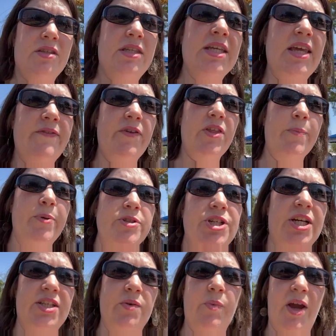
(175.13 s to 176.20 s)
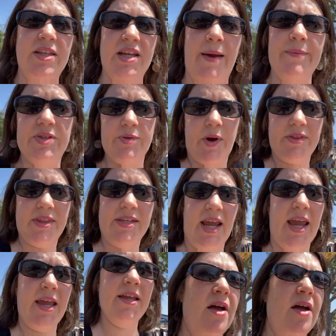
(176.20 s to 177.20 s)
to give you the projected wait times throughout the day.